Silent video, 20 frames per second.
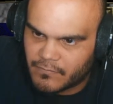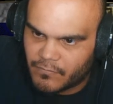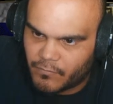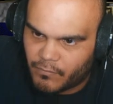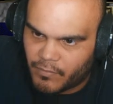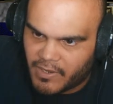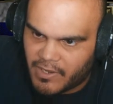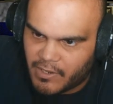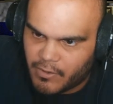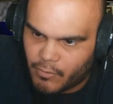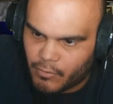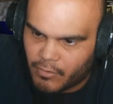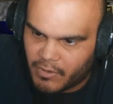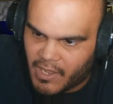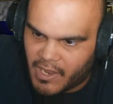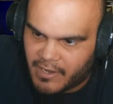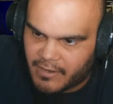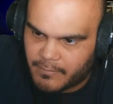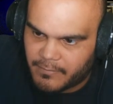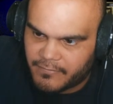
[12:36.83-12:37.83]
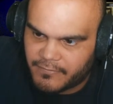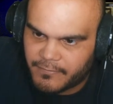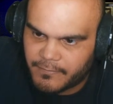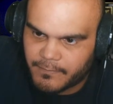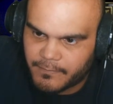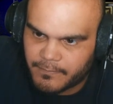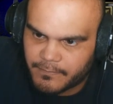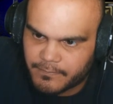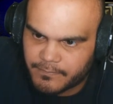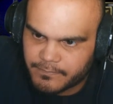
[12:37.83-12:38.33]
really cool items.
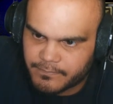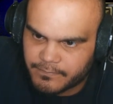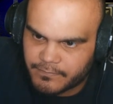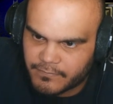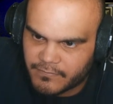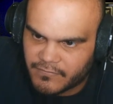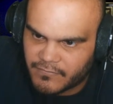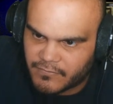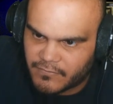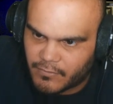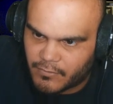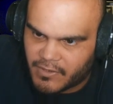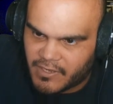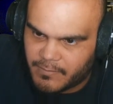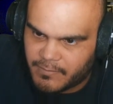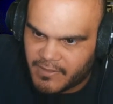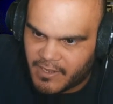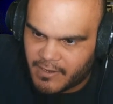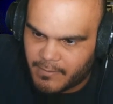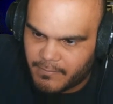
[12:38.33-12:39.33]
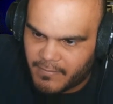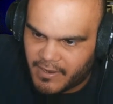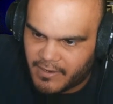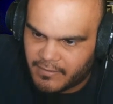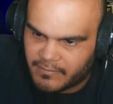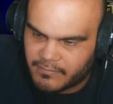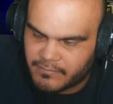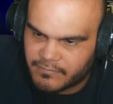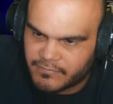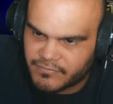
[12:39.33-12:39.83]
So keep that in mind.